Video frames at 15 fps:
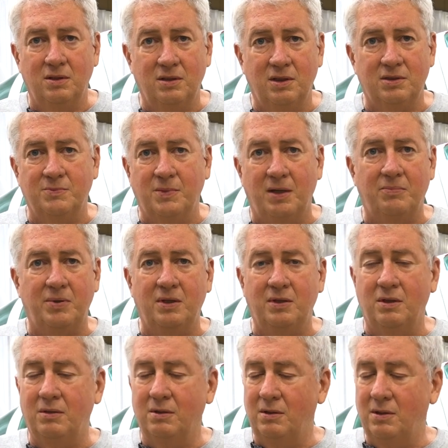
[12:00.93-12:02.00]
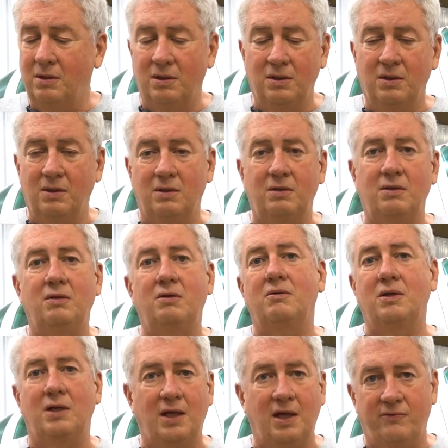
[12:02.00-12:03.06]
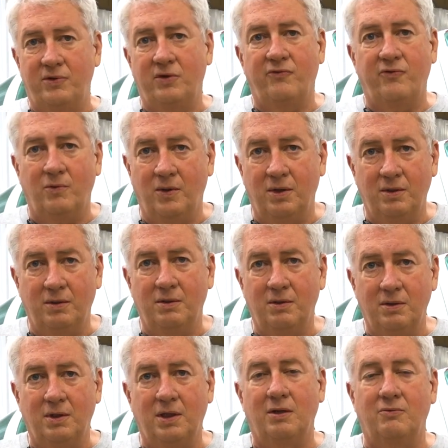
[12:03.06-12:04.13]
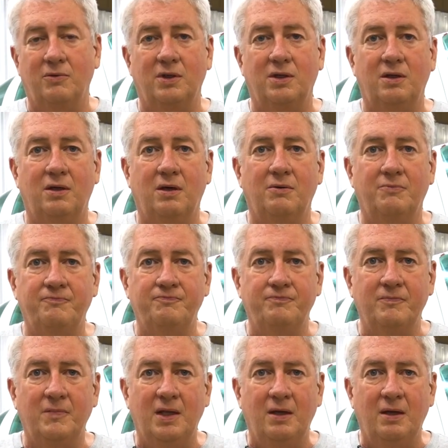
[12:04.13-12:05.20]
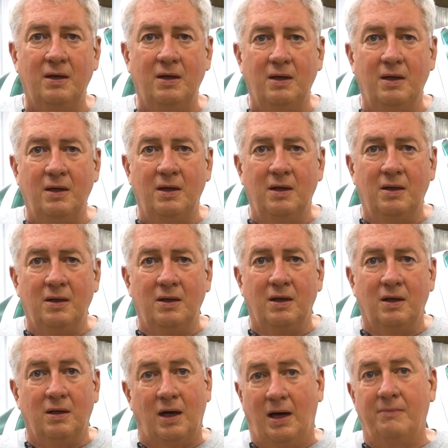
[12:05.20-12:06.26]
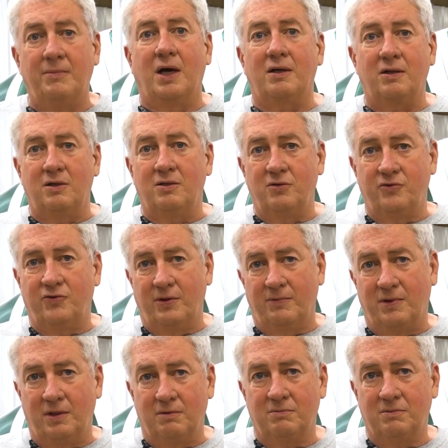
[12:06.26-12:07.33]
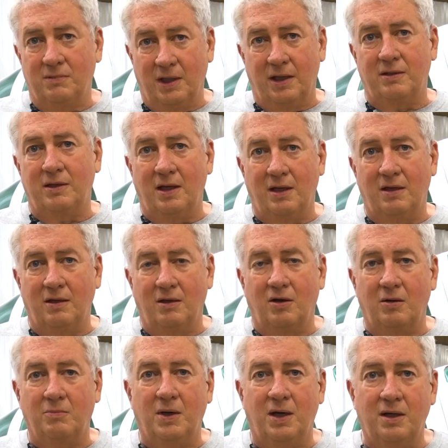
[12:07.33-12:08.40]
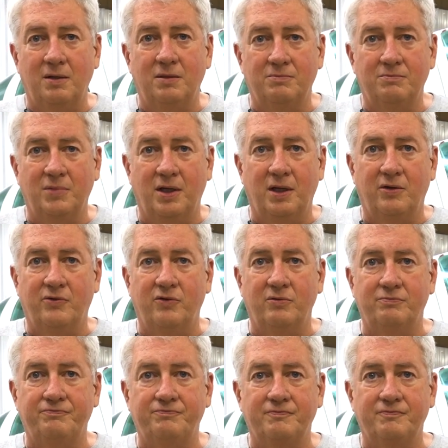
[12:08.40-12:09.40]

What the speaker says: That's my opinion. You can have a different one. I don't really care. I'm not going to do something like that in a long body Bonanza.